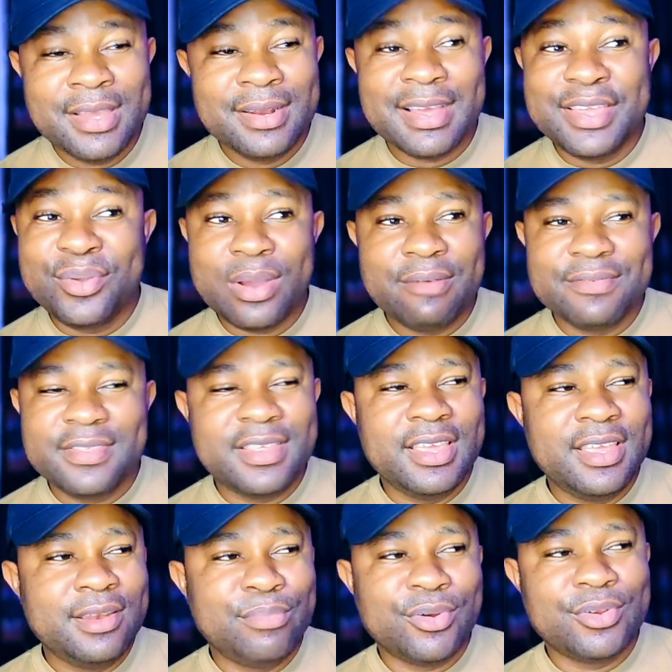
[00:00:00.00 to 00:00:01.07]
that you have
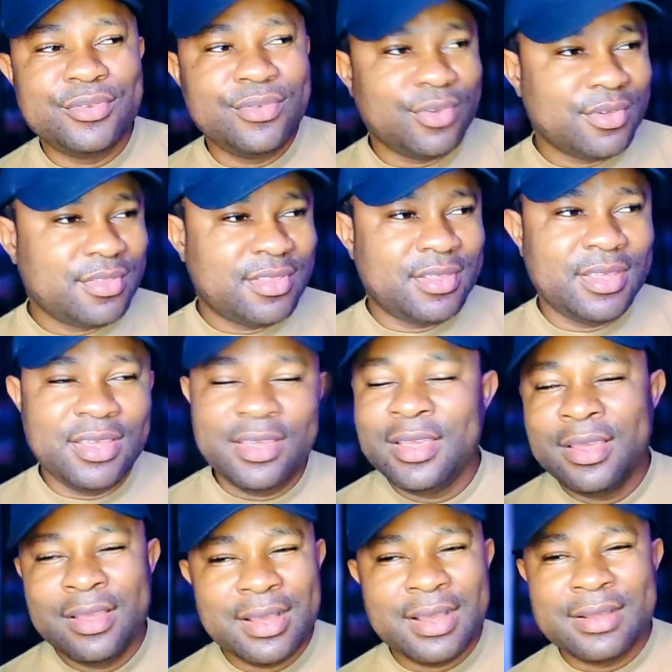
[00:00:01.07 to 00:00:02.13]
seen, but you just see
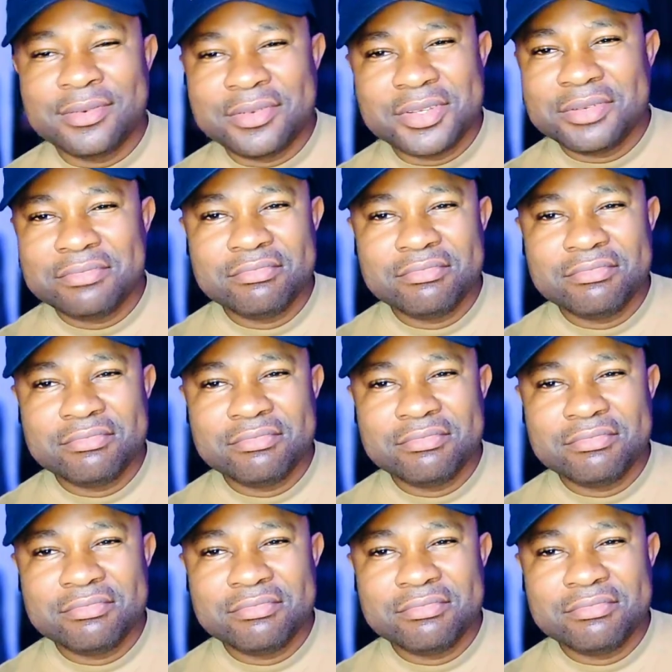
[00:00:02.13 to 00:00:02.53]
and